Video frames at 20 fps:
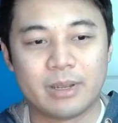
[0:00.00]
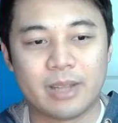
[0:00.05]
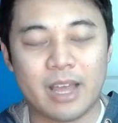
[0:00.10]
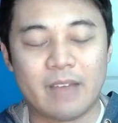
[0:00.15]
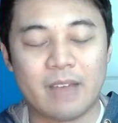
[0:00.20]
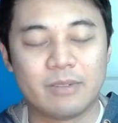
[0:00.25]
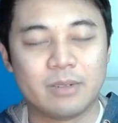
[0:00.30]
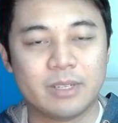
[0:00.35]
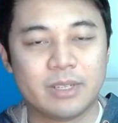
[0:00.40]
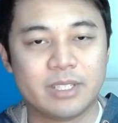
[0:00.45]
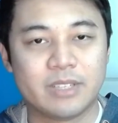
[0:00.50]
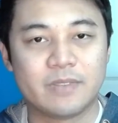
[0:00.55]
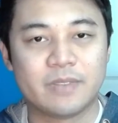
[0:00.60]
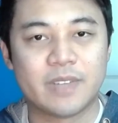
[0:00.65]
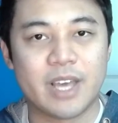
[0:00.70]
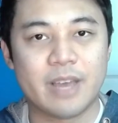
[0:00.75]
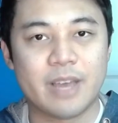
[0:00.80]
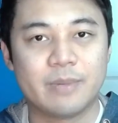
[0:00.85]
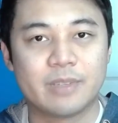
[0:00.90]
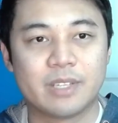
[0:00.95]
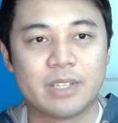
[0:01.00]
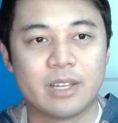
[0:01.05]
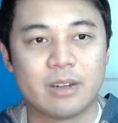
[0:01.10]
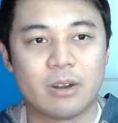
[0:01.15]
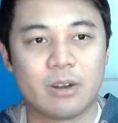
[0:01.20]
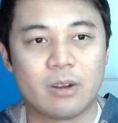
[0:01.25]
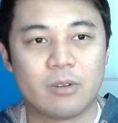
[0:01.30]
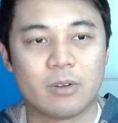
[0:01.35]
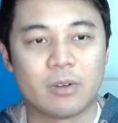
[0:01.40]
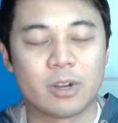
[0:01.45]
have a list of games that
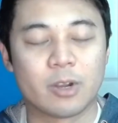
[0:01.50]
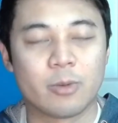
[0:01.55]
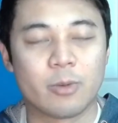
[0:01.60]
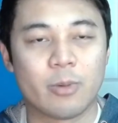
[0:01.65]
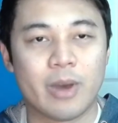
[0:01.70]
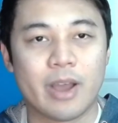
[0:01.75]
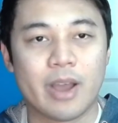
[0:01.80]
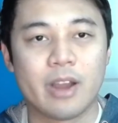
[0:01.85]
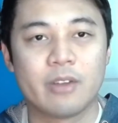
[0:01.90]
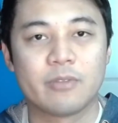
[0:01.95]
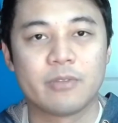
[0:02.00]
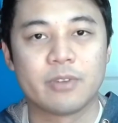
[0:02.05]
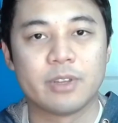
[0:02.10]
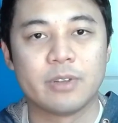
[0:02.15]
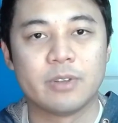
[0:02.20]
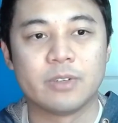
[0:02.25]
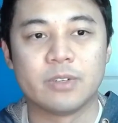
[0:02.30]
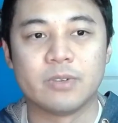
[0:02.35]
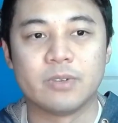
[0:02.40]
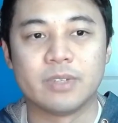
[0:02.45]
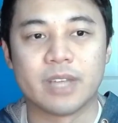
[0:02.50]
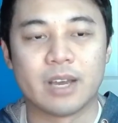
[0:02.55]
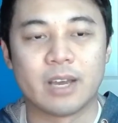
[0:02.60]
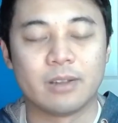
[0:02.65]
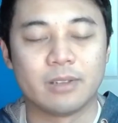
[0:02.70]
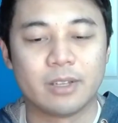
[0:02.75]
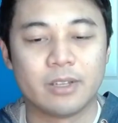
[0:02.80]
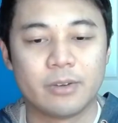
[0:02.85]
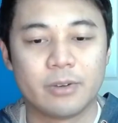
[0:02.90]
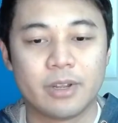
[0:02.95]
are required for you to
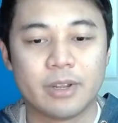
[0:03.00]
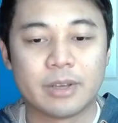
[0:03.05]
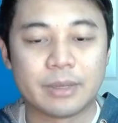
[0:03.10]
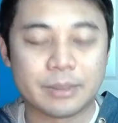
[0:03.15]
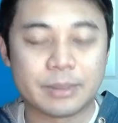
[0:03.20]
download.